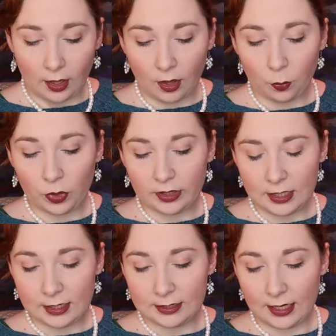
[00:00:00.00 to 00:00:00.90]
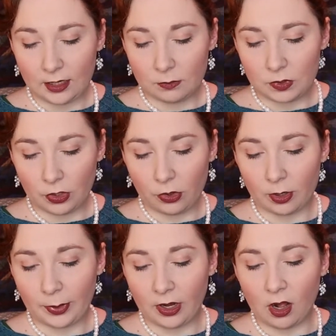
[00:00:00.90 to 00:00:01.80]
Will the exams
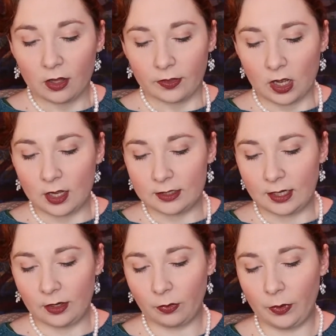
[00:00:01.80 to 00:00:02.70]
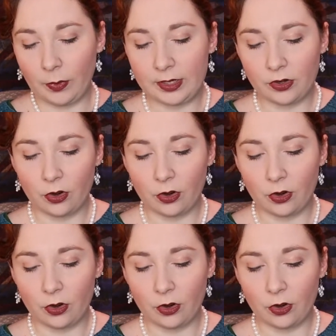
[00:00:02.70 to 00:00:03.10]
incorporate all of the content we went